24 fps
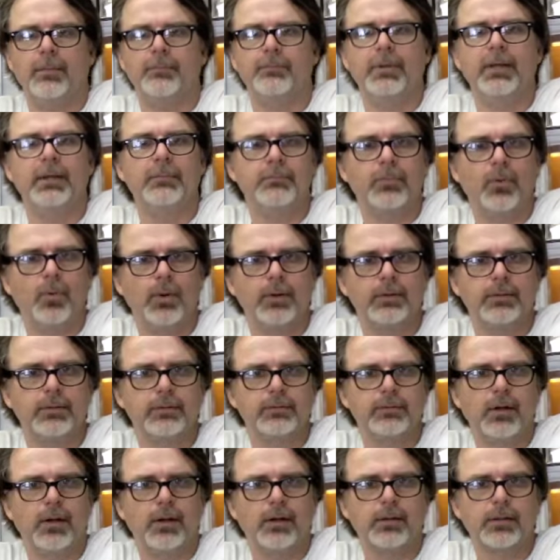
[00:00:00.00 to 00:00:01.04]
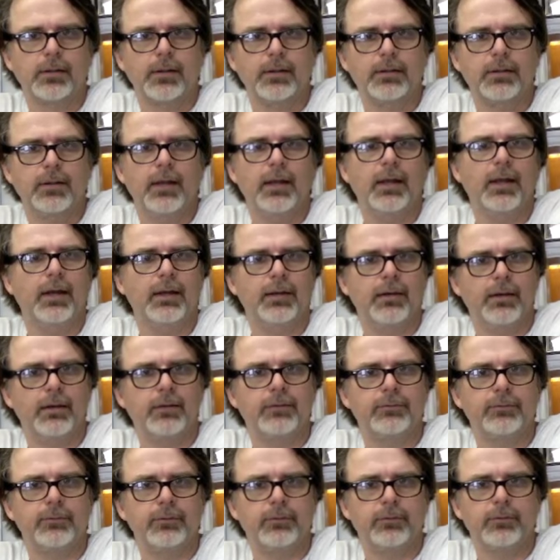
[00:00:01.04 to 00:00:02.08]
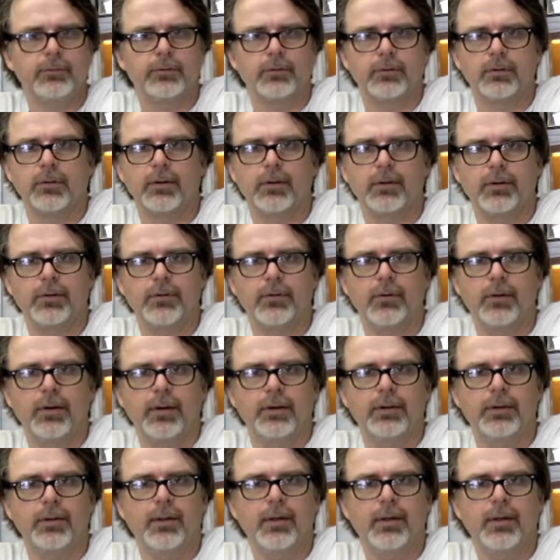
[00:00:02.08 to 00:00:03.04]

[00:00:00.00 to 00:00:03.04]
pinpoint the target and easier to learn on.